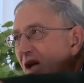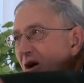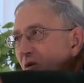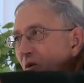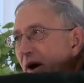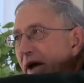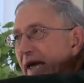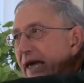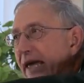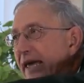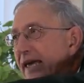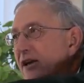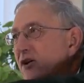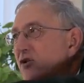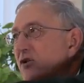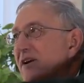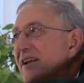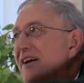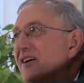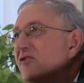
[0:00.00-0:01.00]
where he
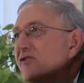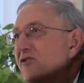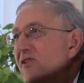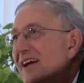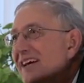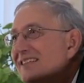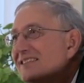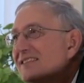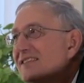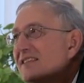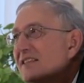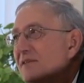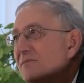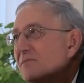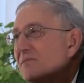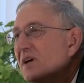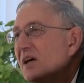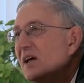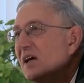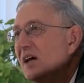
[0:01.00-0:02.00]
could arrest
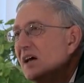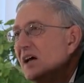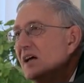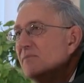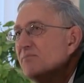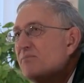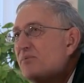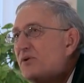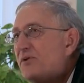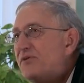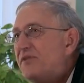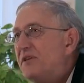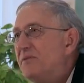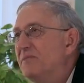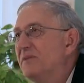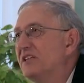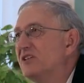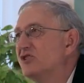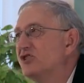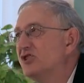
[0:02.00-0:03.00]
them and put
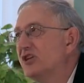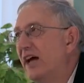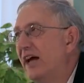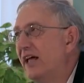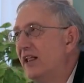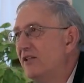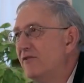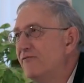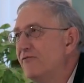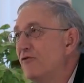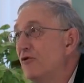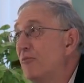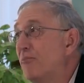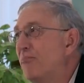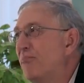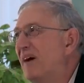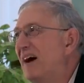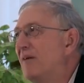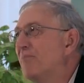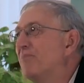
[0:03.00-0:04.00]
them in jail for
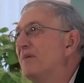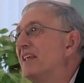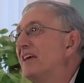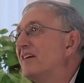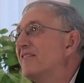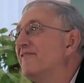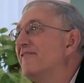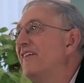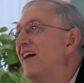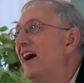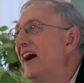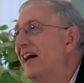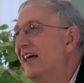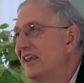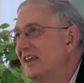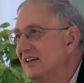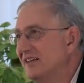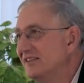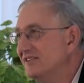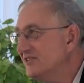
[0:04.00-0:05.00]
public
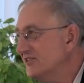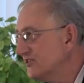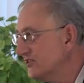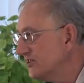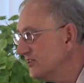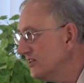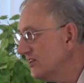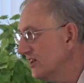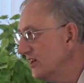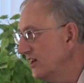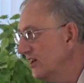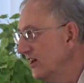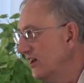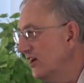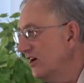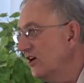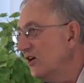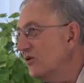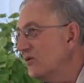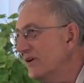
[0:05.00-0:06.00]
violence
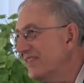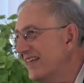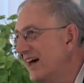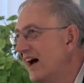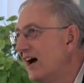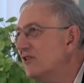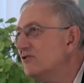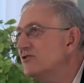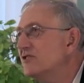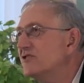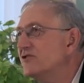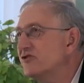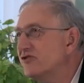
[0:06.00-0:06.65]
without a